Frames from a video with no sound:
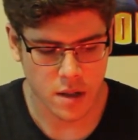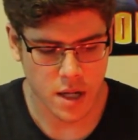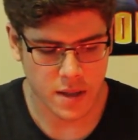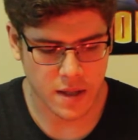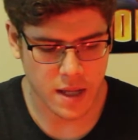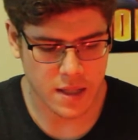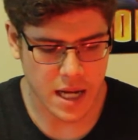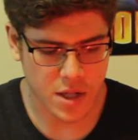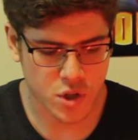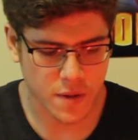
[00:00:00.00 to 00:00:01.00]
and then
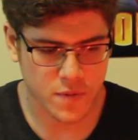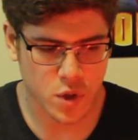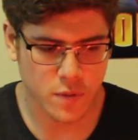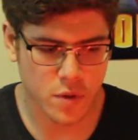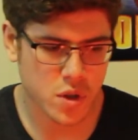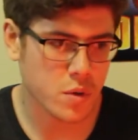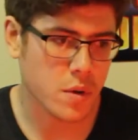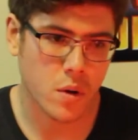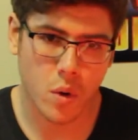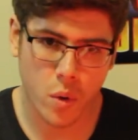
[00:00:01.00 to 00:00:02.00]
that shifts over to
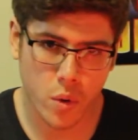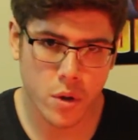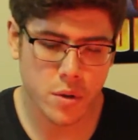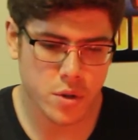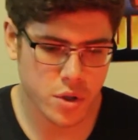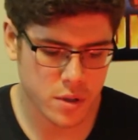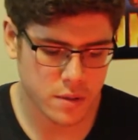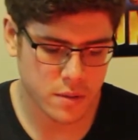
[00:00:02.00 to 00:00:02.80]
an orange.